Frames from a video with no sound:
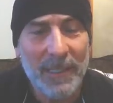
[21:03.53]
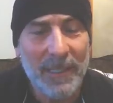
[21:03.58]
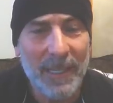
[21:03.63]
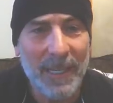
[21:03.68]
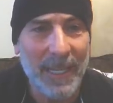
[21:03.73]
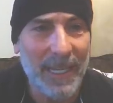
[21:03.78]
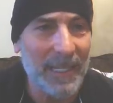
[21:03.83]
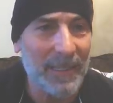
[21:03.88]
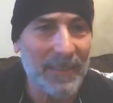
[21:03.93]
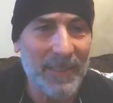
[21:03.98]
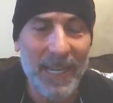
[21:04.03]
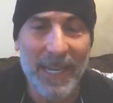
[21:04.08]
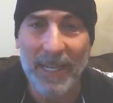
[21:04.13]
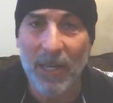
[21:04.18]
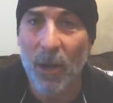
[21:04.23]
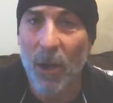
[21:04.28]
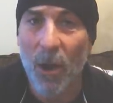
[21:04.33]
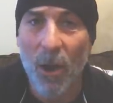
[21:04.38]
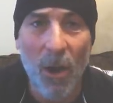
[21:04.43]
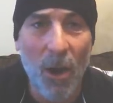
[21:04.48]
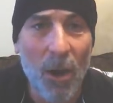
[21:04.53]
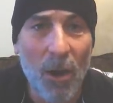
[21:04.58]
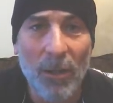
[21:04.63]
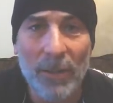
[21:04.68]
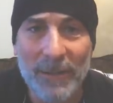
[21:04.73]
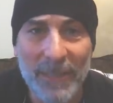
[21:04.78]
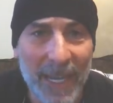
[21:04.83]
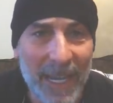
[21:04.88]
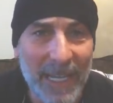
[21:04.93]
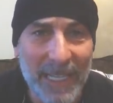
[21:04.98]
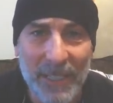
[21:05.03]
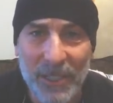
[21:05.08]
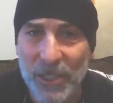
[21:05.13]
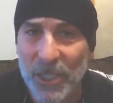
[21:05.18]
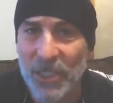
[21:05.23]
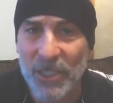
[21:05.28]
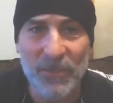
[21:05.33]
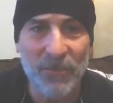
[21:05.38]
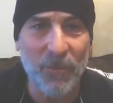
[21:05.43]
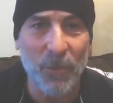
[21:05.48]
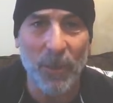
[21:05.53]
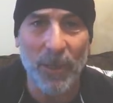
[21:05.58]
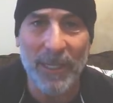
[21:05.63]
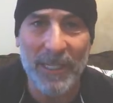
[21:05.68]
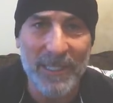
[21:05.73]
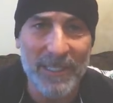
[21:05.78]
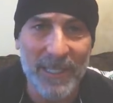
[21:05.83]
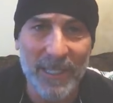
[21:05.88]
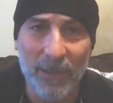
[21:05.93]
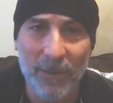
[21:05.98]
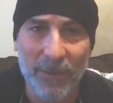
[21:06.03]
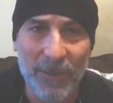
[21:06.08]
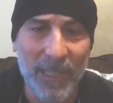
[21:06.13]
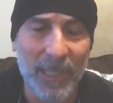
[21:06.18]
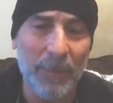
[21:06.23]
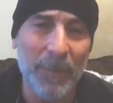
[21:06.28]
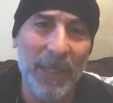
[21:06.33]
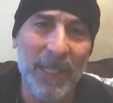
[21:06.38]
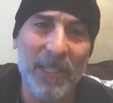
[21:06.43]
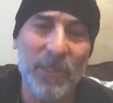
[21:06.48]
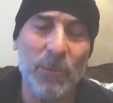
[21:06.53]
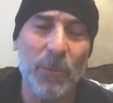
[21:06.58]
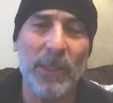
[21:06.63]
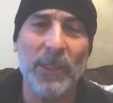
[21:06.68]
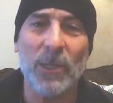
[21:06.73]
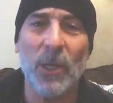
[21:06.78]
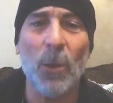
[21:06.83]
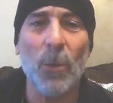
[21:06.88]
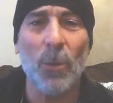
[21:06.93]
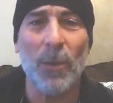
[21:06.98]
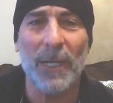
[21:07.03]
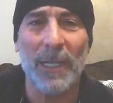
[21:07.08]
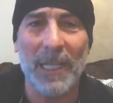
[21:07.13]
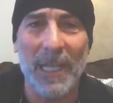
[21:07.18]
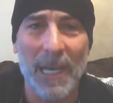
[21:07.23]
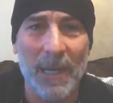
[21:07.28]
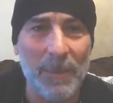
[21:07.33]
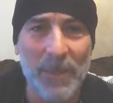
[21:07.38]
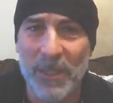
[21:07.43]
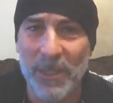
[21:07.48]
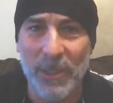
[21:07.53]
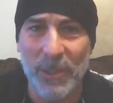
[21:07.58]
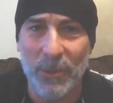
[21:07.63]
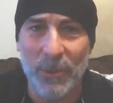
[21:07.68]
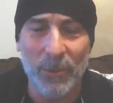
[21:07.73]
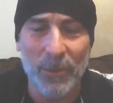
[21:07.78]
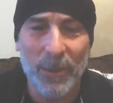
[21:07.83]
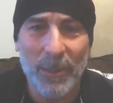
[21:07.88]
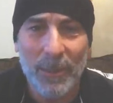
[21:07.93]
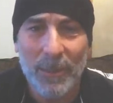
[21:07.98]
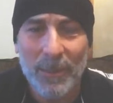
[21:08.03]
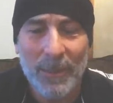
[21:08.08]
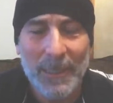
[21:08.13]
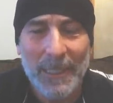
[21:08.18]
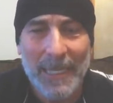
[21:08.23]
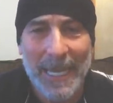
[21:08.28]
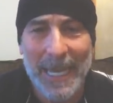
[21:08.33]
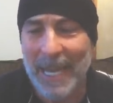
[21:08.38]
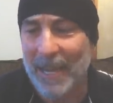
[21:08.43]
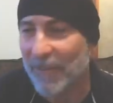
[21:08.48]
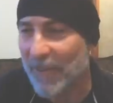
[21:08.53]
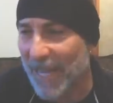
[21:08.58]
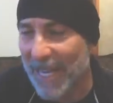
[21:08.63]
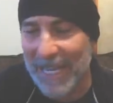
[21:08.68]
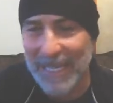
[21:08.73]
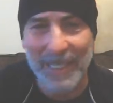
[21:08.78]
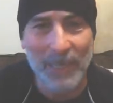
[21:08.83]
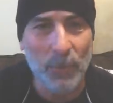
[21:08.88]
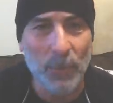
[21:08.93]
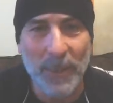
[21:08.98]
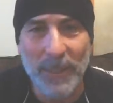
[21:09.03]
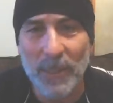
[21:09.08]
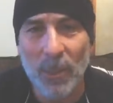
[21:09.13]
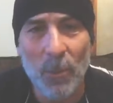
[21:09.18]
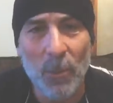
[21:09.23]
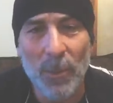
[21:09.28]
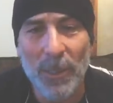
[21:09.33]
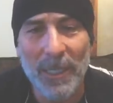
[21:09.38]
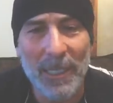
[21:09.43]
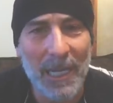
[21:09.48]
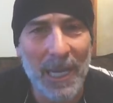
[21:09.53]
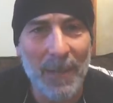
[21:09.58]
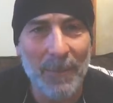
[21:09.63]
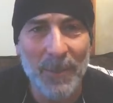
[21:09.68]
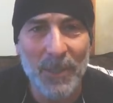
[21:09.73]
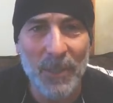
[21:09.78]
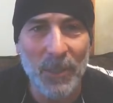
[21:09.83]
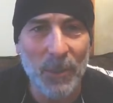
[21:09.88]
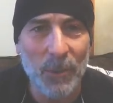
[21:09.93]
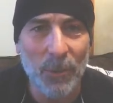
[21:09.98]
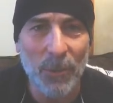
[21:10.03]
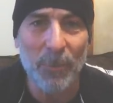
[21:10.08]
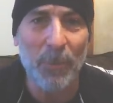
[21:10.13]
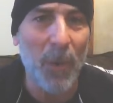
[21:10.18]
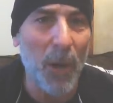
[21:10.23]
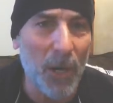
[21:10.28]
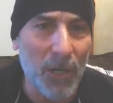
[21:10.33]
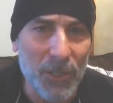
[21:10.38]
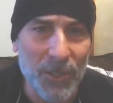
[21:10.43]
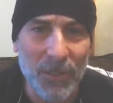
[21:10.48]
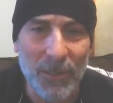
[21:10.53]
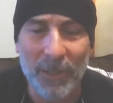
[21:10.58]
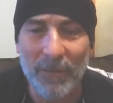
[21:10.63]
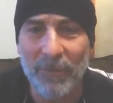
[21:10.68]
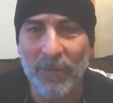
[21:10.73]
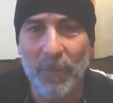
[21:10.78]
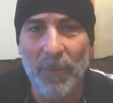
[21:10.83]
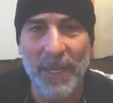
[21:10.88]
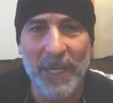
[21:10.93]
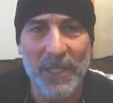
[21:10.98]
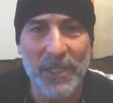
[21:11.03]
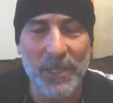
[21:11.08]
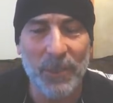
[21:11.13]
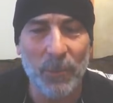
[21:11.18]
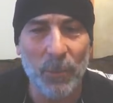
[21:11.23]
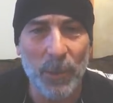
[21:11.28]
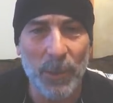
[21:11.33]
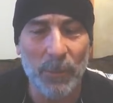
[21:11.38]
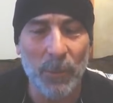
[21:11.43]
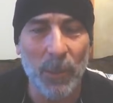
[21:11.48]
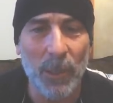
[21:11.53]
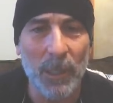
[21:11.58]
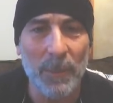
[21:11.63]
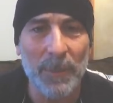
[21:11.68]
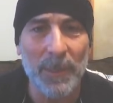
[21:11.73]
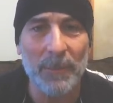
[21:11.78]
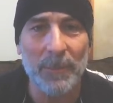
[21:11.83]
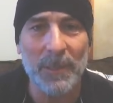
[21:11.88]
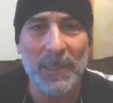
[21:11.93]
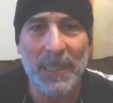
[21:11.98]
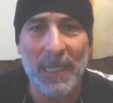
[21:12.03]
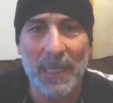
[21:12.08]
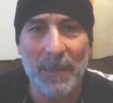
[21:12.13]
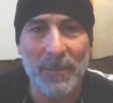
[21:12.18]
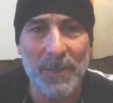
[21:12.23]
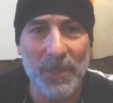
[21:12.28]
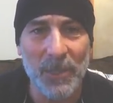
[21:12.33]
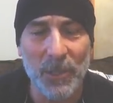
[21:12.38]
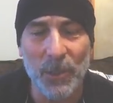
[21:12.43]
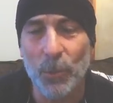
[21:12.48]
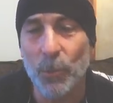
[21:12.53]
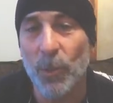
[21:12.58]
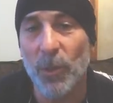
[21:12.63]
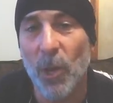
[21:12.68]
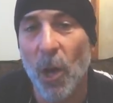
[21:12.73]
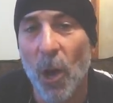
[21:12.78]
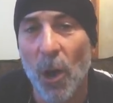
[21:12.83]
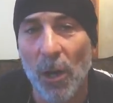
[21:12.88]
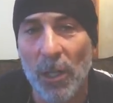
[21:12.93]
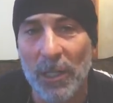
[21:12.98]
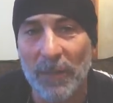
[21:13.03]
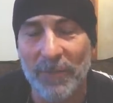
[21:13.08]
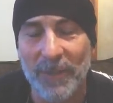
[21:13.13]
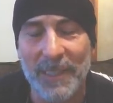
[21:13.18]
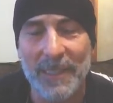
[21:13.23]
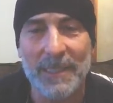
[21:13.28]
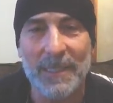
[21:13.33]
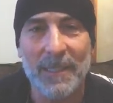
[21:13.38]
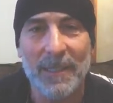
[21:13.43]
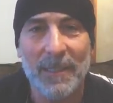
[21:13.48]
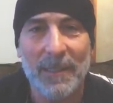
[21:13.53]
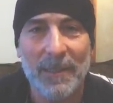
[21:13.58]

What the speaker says: can take all day just for a single thing, because we don't want to come to you half-handed. We don't want to come to you with partial information. We want to be able to come to you with all of it.